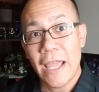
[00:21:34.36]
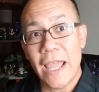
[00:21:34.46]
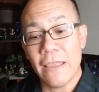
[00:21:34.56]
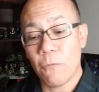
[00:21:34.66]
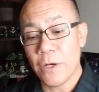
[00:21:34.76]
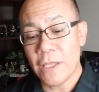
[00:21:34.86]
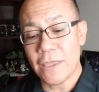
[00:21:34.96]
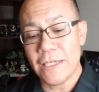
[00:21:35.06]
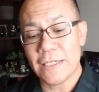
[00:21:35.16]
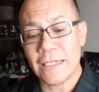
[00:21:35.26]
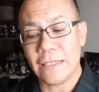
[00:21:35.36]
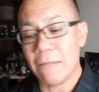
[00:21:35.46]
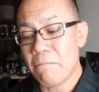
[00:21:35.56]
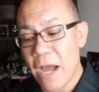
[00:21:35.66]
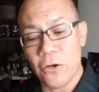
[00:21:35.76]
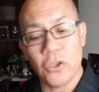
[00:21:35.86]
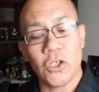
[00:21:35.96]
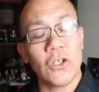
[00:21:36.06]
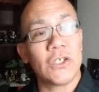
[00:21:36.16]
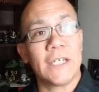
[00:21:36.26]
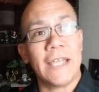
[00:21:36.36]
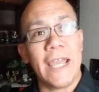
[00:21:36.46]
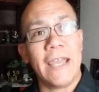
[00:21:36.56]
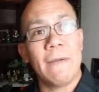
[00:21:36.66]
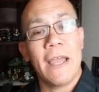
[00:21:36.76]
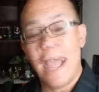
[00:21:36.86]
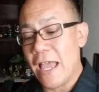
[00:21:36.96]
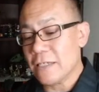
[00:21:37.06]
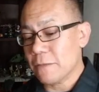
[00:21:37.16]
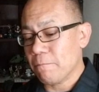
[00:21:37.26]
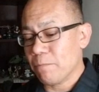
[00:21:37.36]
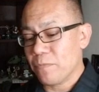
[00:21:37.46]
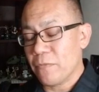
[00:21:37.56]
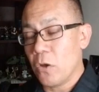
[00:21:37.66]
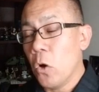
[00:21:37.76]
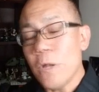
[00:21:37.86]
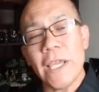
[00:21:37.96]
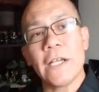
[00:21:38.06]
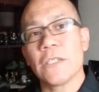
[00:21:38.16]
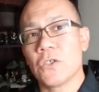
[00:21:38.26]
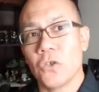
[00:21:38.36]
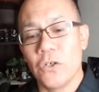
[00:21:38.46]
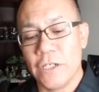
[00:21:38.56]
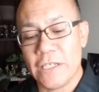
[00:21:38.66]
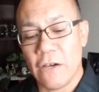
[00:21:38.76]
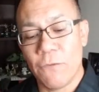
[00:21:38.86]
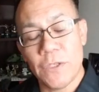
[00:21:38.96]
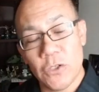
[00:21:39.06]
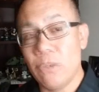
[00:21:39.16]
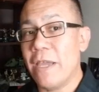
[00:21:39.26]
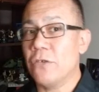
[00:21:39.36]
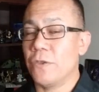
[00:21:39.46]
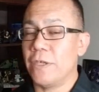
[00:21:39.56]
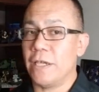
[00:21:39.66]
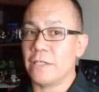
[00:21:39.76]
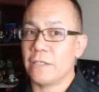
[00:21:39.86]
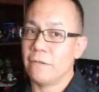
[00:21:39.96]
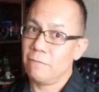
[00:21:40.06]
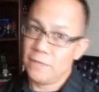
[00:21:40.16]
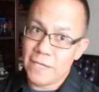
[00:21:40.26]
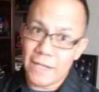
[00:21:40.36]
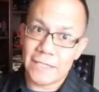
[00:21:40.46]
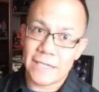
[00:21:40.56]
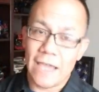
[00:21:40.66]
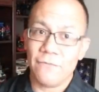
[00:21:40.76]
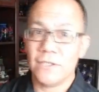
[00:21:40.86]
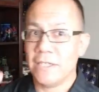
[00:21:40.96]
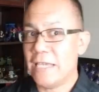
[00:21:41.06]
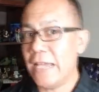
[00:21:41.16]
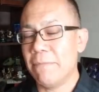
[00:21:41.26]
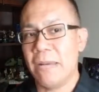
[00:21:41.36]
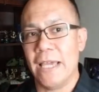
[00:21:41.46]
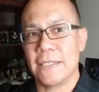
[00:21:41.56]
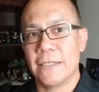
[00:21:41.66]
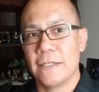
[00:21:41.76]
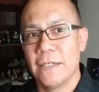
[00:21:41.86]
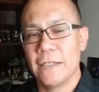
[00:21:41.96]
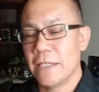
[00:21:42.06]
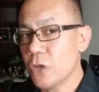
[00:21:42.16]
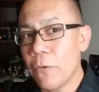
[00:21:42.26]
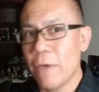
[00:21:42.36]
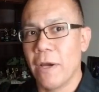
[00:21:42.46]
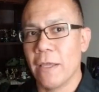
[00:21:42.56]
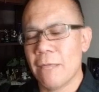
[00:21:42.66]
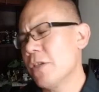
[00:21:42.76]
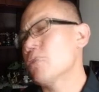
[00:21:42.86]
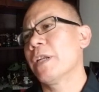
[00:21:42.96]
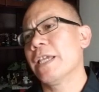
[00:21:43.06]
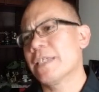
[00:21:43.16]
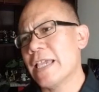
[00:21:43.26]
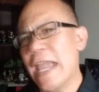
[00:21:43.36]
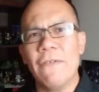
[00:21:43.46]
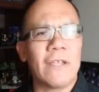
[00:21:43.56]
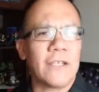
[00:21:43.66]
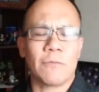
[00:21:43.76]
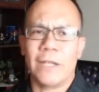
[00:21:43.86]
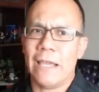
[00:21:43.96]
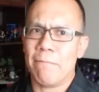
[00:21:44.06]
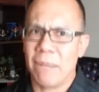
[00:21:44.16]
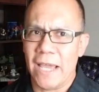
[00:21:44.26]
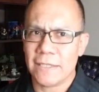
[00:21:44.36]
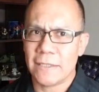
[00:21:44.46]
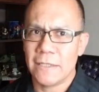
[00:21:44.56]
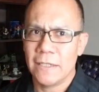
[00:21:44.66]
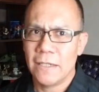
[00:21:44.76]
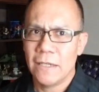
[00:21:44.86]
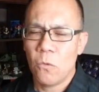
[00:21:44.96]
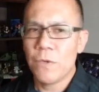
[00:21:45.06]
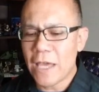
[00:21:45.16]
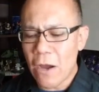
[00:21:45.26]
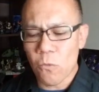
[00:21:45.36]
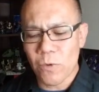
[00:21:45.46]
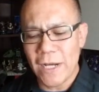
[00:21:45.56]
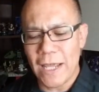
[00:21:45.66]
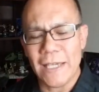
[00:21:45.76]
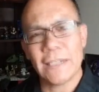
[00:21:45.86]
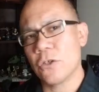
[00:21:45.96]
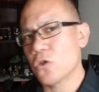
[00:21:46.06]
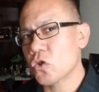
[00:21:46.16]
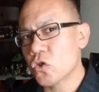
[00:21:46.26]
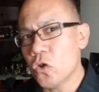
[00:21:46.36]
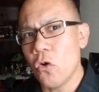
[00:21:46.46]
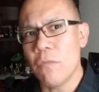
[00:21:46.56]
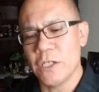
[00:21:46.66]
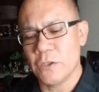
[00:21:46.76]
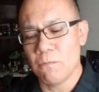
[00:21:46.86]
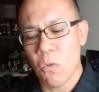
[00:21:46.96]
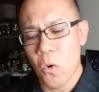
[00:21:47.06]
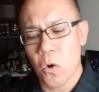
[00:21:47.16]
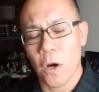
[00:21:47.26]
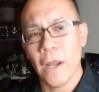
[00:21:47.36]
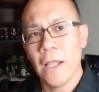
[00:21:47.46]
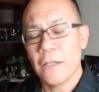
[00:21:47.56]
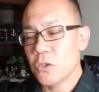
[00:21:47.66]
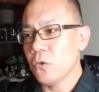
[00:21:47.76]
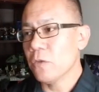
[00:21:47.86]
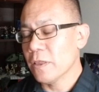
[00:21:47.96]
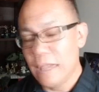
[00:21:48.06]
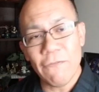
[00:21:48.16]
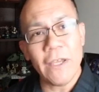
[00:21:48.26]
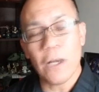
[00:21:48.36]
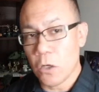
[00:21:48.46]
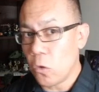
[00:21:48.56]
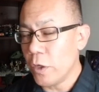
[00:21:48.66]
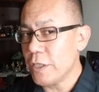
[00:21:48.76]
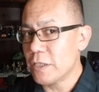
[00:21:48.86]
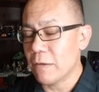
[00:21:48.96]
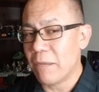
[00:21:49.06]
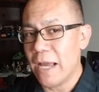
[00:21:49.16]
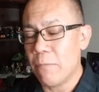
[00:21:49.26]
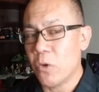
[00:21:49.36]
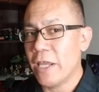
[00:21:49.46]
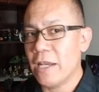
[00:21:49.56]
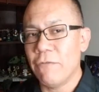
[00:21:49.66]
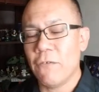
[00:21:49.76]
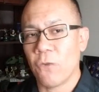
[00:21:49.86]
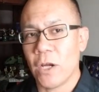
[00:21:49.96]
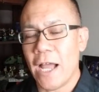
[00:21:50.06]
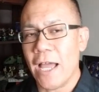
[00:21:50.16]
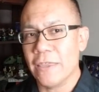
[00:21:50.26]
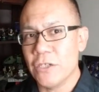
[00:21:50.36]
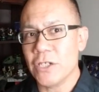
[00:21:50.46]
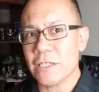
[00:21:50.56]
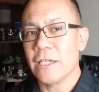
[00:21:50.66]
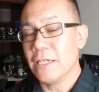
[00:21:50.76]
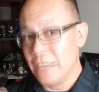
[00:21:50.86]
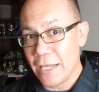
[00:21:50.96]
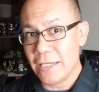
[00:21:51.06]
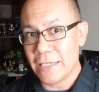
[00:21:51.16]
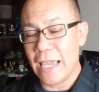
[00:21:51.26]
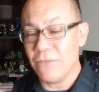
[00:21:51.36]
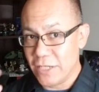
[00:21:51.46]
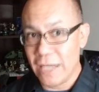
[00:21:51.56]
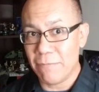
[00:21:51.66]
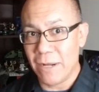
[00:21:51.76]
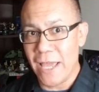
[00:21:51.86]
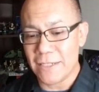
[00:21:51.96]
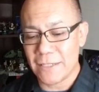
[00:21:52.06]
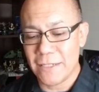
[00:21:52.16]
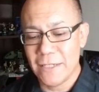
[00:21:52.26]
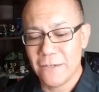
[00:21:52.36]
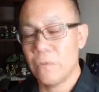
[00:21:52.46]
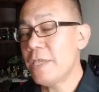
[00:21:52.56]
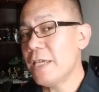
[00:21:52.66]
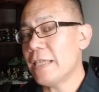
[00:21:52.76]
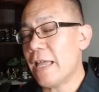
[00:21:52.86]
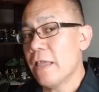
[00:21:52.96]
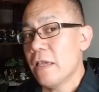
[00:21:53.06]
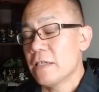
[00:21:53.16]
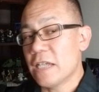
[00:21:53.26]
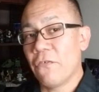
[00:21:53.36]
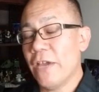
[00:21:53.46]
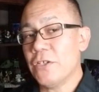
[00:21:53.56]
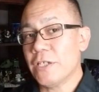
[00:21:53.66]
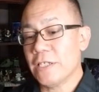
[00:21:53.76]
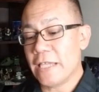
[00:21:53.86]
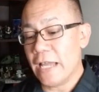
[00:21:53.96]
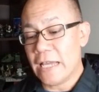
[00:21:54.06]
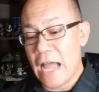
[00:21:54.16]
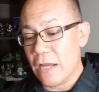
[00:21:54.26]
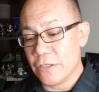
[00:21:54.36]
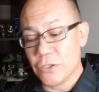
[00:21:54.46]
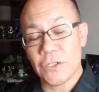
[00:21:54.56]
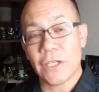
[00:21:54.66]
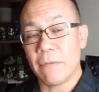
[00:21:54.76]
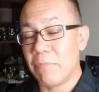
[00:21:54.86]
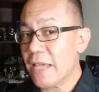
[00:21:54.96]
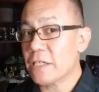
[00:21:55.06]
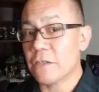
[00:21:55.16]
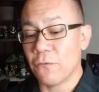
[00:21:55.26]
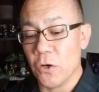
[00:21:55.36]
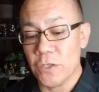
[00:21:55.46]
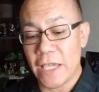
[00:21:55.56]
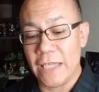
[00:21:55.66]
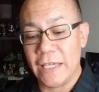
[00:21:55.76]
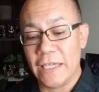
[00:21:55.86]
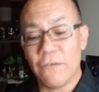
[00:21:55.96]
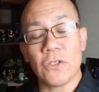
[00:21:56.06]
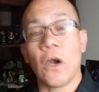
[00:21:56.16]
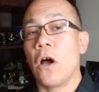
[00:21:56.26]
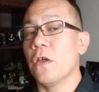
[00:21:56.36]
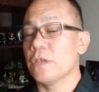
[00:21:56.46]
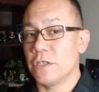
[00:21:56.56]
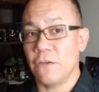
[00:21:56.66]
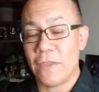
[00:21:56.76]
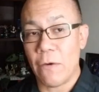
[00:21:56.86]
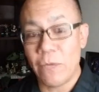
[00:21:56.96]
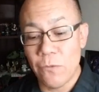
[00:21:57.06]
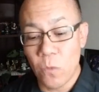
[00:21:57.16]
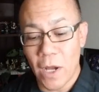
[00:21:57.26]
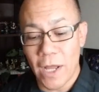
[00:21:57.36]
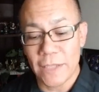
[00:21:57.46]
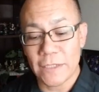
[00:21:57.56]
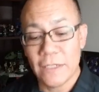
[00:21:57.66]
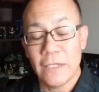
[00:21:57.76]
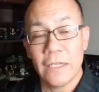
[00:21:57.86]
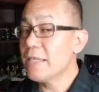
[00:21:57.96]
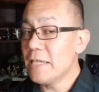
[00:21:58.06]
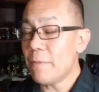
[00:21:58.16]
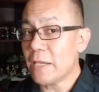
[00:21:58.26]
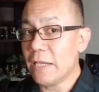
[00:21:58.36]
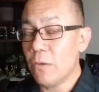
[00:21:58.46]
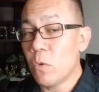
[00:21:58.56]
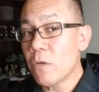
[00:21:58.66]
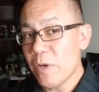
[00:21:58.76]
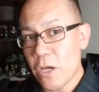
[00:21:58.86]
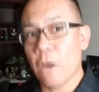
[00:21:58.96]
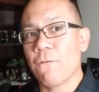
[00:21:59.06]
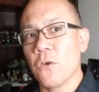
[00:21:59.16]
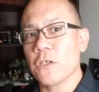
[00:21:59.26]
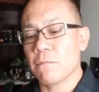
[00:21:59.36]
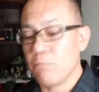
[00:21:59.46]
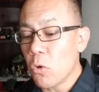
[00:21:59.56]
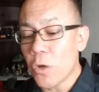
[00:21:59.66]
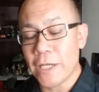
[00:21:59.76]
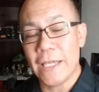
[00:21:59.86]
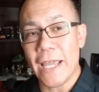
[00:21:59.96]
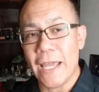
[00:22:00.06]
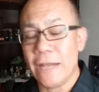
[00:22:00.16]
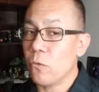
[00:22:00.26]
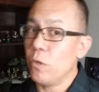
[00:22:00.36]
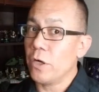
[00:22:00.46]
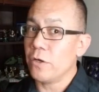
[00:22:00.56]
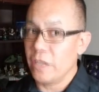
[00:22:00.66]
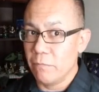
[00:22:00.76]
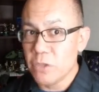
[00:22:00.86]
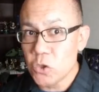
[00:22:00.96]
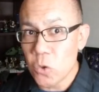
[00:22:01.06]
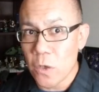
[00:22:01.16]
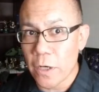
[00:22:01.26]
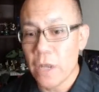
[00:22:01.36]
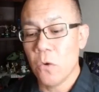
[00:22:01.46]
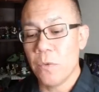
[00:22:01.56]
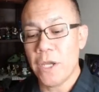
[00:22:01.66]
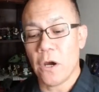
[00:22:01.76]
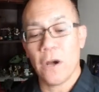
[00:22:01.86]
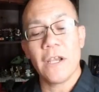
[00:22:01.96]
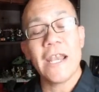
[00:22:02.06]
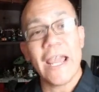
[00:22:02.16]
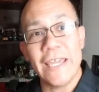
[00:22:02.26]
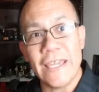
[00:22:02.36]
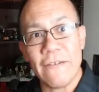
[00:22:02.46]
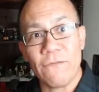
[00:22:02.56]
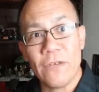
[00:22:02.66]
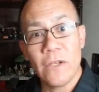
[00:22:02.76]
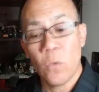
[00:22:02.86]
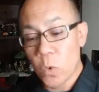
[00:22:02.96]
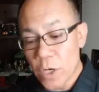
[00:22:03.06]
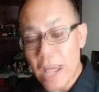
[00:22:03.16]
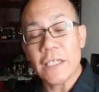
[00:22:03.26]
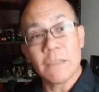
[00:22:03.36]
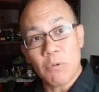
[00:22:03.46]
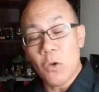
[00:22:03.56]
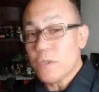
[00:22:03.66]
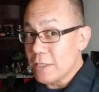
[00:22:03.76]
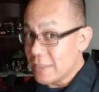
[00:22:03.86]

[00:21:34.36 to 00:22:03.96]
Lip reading: And one of the things is that the modern church today has only concerned itself with two major things: getting saved, getting blessed. That's all we want. I just want to get saved. I just want to get blessed. Without realizing there's so much more to living according to the Bible and living for God than just getting saved, getting blessed. We think that salvation is that God is just going to bless us first and then give us all the stuff that we want. And typically, when we are first born again, we're immature. We are naive. We're not supposed to